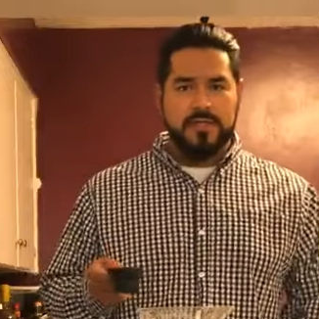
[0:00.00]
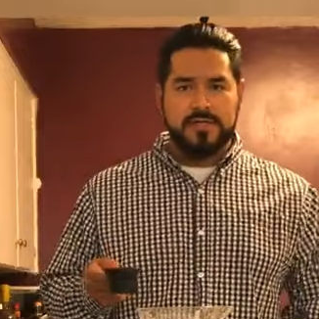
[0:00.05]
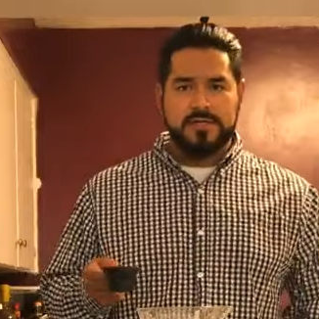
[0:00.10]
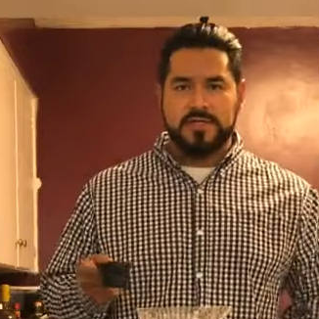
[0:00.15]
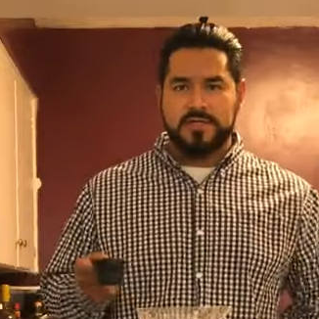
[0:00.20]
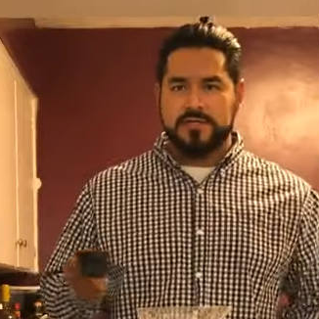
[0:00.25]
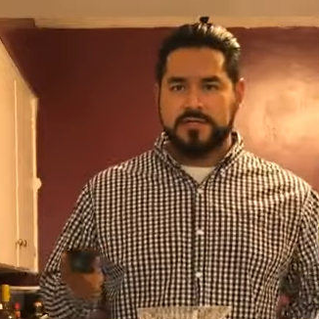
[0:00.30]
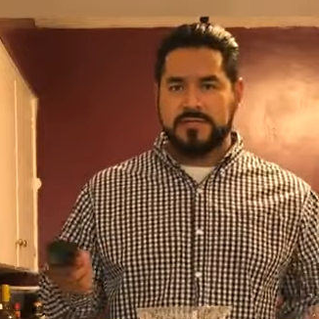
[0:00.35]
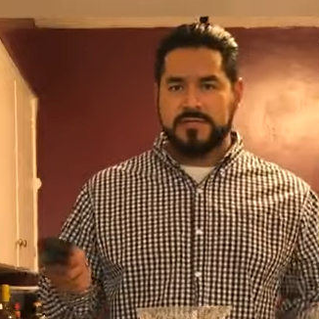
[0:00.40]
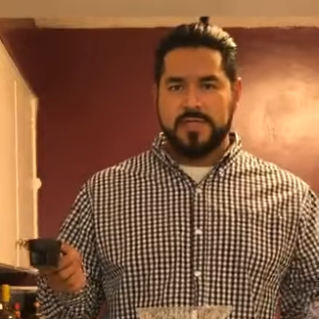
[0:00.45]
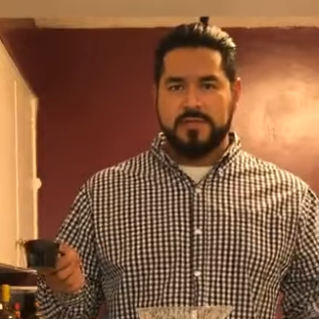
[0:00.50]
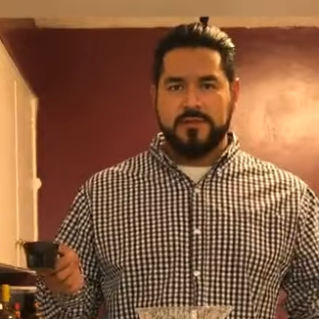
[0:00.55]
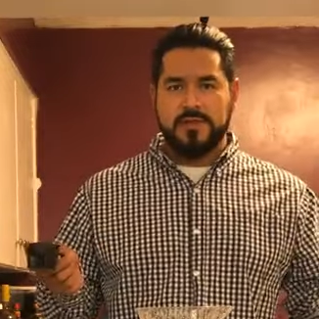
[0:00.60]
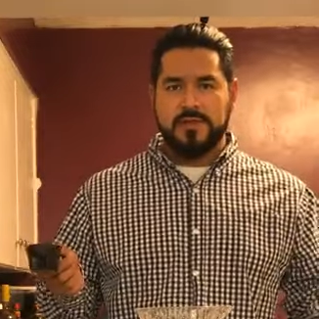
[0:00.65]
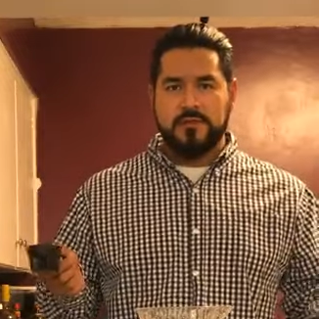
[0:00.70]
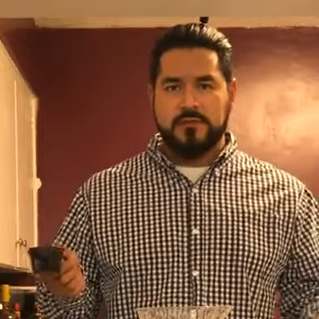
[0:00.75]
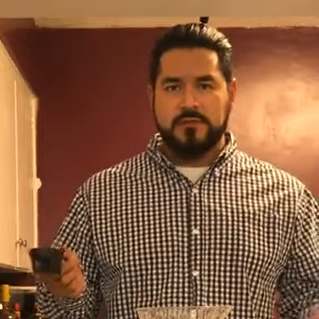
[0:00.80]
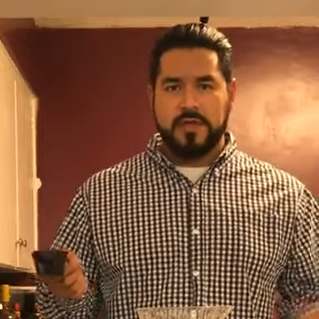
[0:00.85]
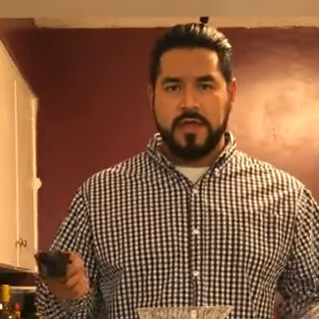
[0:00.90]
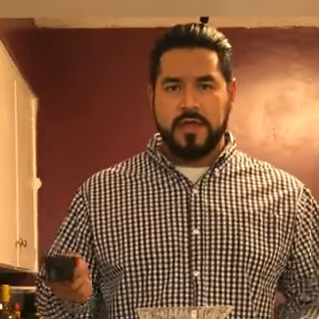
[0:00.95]
This is
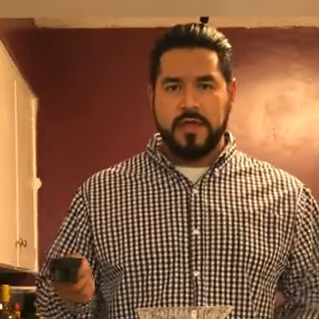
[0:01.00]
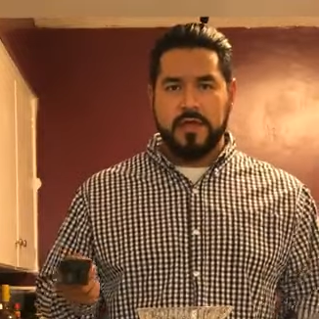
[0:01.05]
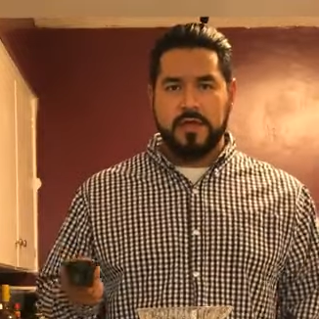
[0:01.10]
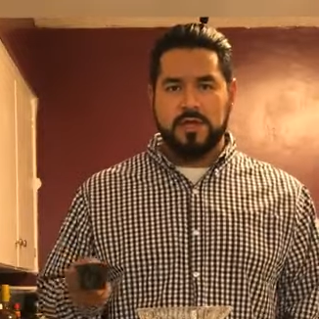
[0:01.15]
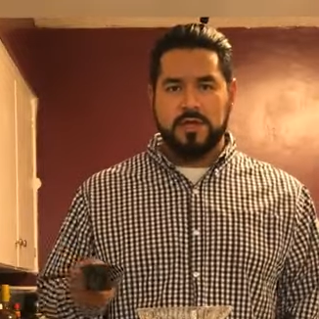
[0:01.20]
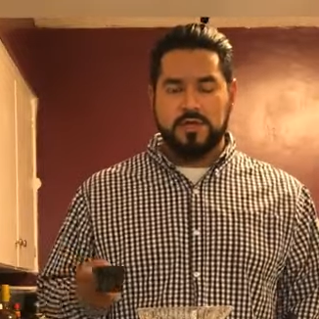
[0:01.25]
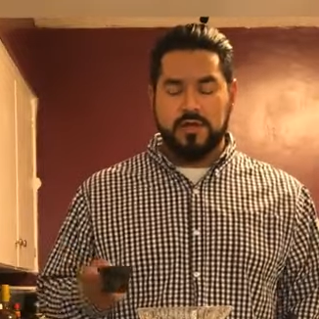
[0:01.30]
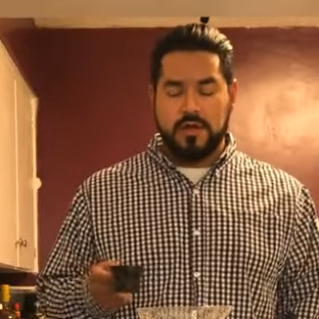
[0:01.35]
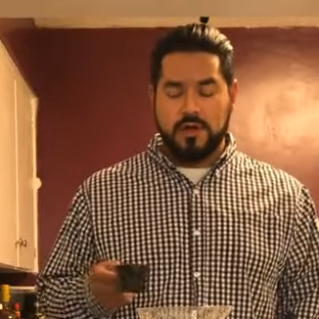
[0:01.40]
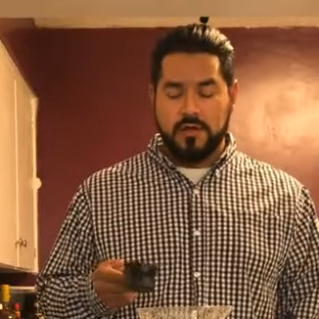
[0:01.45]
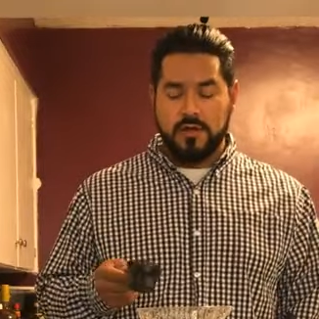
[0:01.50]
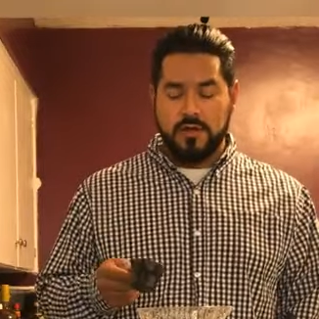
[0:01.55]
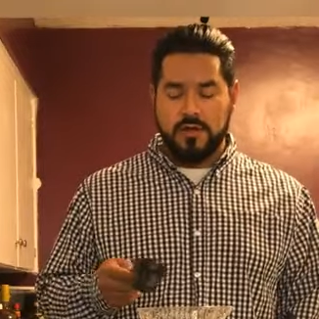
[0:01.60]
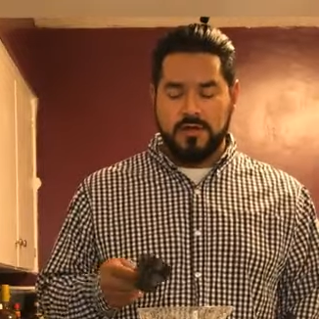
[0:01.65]
cinnamon and sugar.